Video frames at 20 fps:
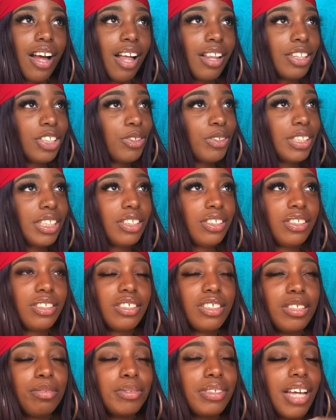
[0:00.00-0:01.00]
college
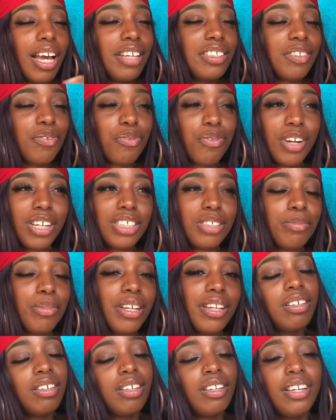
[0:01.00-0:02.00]
relationships as a
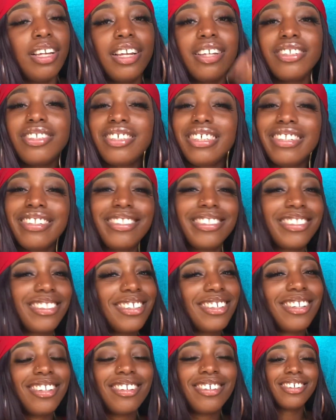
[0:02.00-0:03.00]
freshman. It's
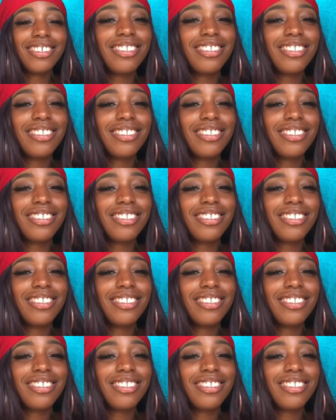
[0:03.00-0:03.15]
just... so